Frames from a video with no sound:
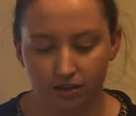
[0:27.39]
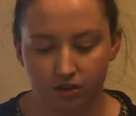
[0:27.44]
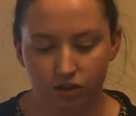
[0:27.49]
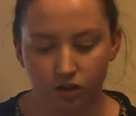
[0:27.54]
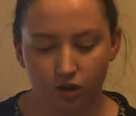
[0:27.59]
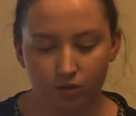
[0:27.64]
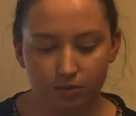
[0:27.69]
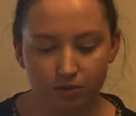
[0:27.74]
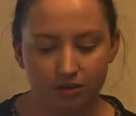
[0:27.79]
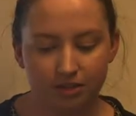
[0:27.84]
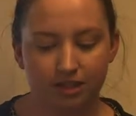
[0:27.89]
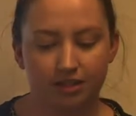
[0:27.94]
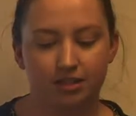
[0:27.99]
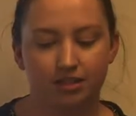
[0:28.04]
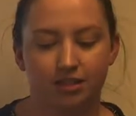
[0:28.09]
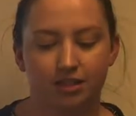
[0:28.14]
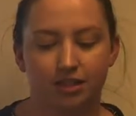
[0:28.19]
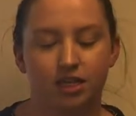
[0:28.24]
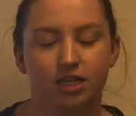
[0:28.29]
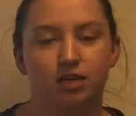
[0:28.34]
John
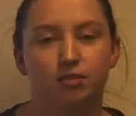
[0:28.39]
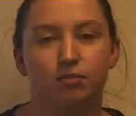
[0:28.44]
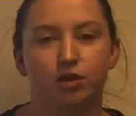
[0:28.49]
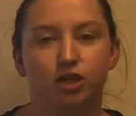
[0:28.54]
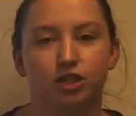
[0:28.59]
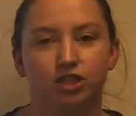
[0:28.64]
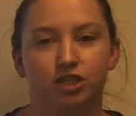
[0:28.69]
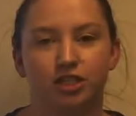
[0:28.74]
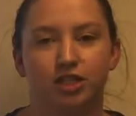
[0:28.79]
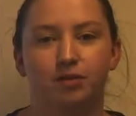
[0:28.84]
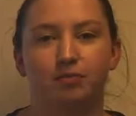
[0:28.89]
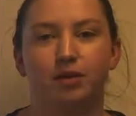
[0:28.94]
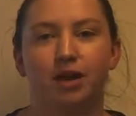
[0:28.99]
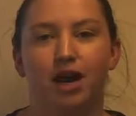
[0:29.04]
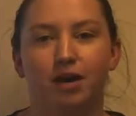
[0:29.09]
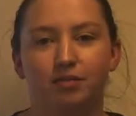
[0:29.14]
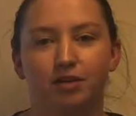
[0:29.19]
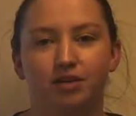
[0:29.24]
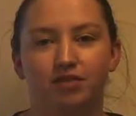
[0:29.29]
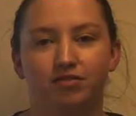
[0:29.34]
presented to the emergency
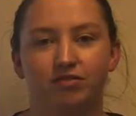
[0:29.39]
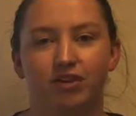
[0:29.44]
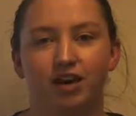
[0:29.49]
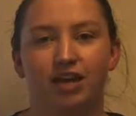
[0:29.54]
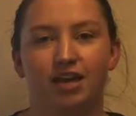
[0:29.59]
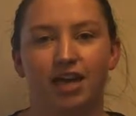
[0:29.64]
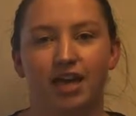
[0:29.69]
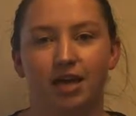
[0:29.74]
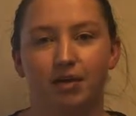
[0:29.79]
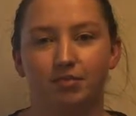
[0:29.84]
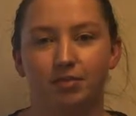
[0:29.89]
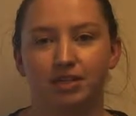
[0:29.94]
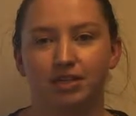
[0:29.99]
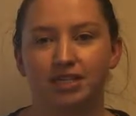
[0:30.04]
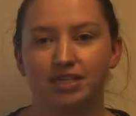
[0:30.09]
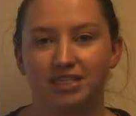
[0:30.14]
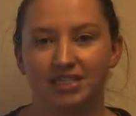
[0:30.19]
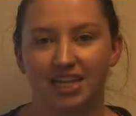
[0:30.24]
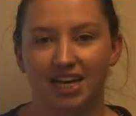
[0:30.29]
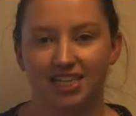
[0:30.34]
department via
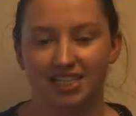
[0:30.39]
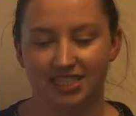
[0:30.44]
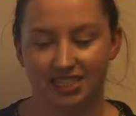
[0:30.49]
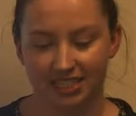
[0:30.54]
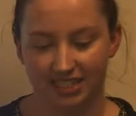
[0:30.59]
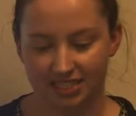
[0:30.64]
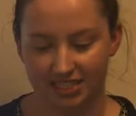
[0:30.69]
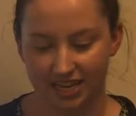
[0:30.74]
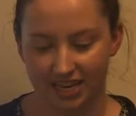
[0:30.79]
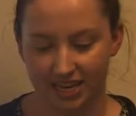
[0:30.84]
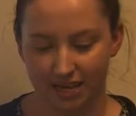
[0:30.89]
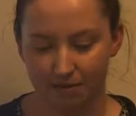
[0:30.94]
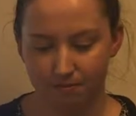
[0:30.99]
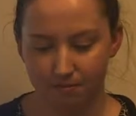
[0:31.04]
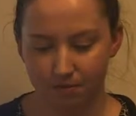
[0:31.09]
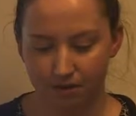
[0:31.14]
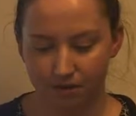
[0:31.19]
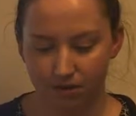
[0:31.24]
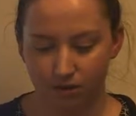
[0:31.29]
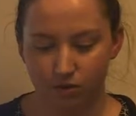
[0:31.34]
ambulance at 6 a.m.
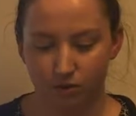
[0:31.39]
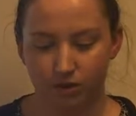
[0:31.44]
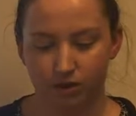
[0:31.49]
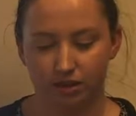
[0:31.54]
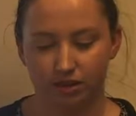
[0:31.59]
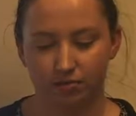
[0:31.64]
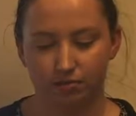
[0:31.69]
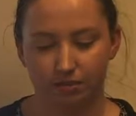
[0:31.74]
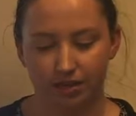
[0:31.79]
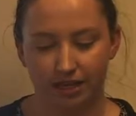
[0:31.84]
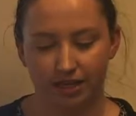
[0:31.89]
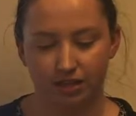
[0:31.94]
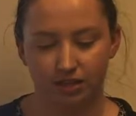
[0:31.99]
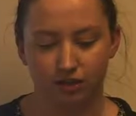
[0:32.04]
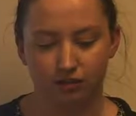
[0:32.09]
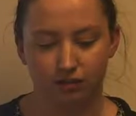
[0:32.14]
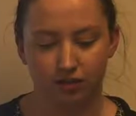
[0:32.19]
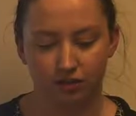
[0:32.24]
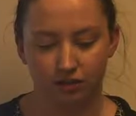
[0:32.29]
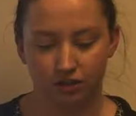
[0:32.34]
with complaints
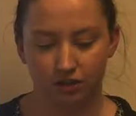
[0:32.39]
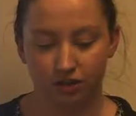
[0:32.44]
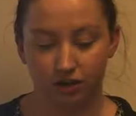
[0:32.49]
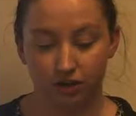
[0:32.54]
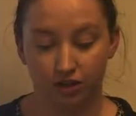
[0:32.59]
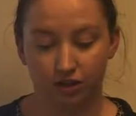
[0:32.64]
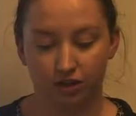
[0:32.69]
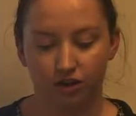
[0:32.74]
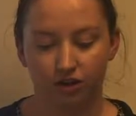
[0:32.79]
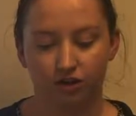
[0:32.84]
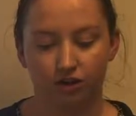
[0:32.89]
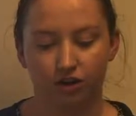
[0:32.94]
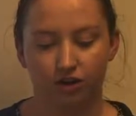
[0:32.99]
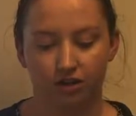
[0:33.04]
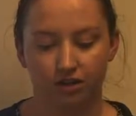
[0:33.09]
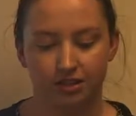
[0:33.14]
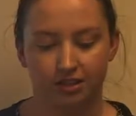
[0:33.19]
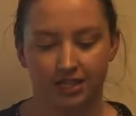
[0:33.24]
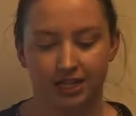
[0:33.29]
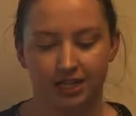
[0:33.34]
of acute
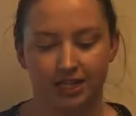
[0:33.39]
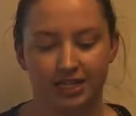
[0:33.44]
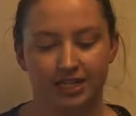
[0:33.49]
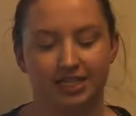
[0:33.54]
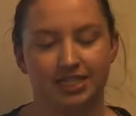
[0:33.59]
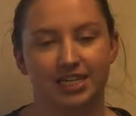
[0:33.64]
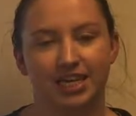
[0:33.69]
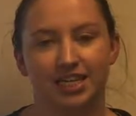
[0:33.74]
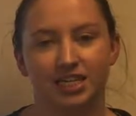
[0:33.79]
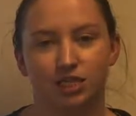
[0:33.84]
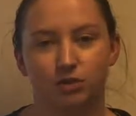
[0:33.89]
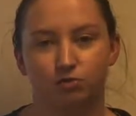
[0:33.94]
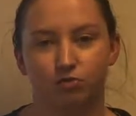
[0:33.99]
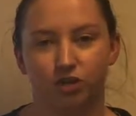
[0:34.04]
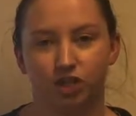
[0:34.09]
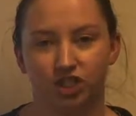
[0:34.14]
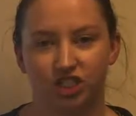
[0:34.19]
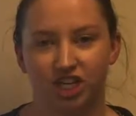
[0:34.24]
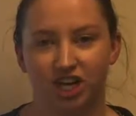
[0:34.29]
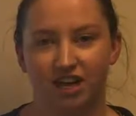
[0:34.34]
onset intense
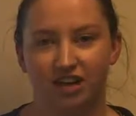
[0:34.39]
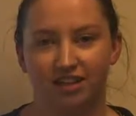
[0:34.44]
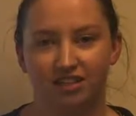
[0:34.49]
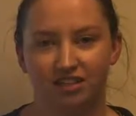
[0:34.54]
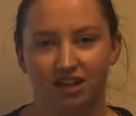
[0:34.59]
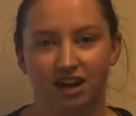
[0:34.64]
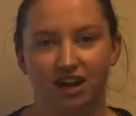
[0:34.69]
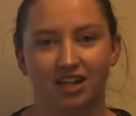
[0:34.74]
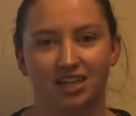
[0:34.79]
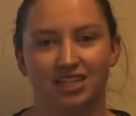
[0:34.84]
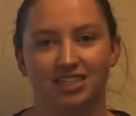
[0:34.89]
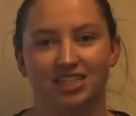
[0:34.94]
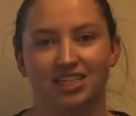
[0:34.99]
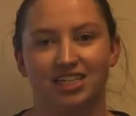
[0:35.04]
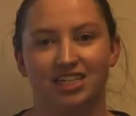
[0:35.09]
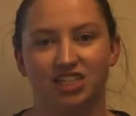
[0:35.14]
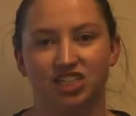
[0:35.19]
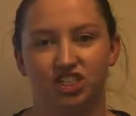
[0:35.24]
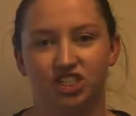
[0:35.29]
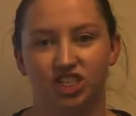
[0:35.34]
pressure and tightness
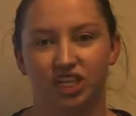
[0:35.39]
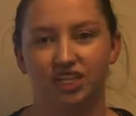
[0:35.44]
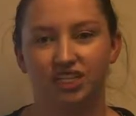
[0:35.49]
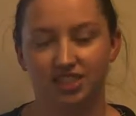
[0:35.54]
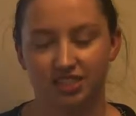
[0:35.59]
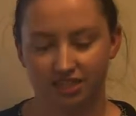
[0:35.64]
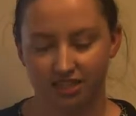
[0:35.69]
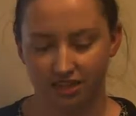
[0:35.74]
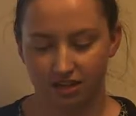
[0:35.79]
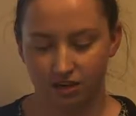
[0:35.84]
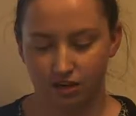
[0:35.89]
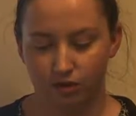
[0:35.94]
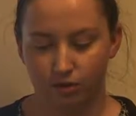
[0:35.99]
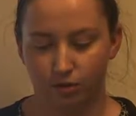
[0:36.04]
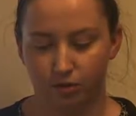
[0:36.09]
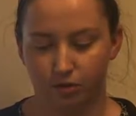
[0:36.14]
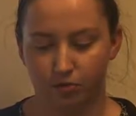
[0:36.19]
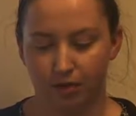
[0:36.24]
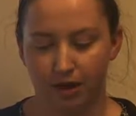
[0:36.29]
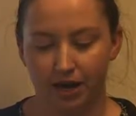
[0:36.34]
in his chest,
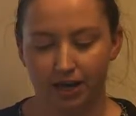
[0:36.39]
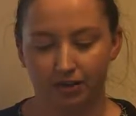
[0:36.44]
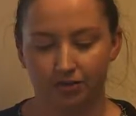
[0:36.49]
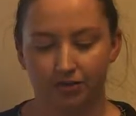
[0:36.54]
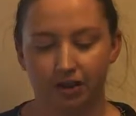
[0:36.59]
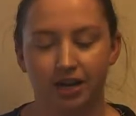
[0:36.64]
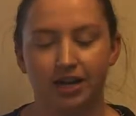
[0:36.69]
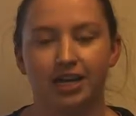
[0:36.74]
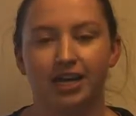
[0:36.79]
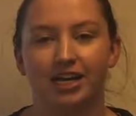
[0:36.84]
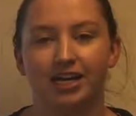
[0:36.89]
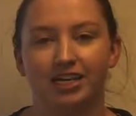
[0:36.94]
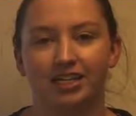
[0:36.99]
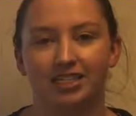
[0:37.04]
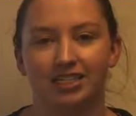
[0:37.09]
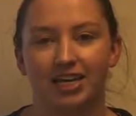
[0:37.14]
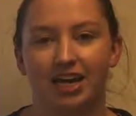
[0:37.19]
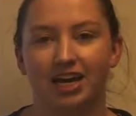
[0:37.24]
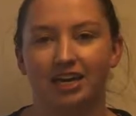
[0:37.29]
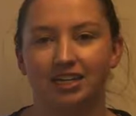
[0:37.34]
with pain
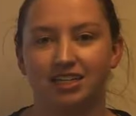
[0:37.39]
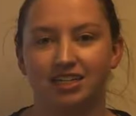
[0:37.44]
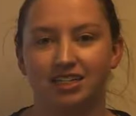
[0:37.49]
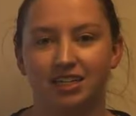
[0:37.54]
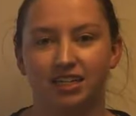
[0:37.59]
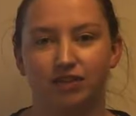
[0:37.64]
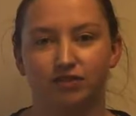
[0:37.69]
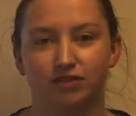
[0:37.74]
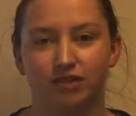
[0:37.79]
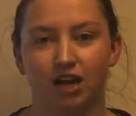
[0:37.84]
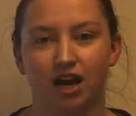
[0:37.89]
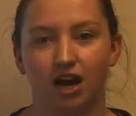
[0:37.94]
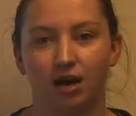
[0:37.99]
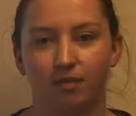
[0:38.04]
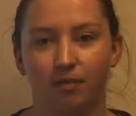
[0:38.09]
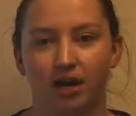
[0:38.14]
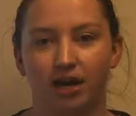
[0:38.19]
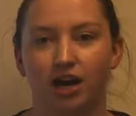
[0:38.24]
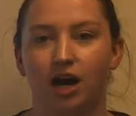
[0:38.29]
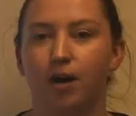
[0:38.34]
radiating down his left
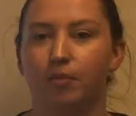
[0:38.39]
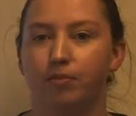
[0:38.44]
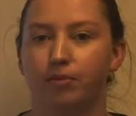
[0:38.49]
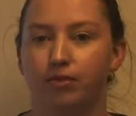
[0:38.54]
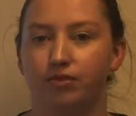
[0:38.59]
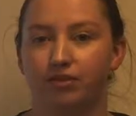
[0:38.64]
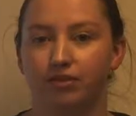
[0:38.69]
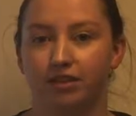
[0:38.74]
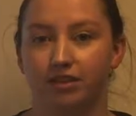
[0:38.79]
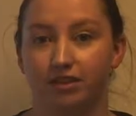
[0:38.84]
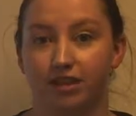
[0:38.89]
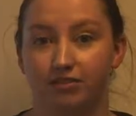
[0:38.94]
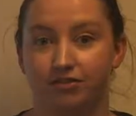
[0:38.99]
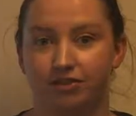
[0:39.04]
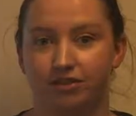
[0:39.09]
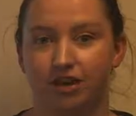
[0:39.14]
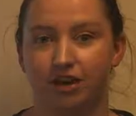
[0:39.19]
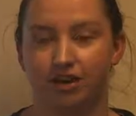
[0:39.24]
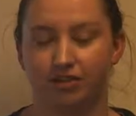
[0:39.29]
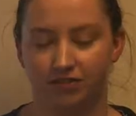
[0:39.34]
arm and up the left
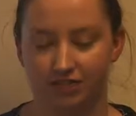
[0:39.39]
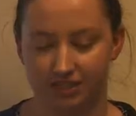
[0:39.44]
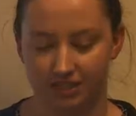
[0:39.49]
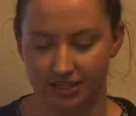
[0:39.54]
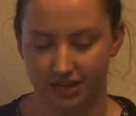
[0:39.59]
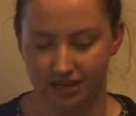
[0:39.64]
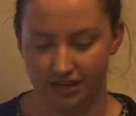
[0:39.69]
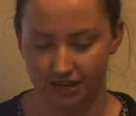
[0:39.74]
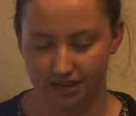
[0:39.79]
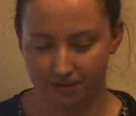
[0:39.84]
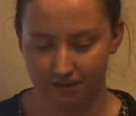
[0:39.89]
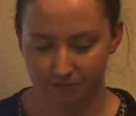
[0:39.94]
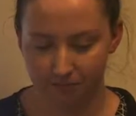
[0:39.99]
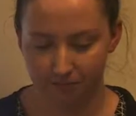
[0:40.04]
side of his neck.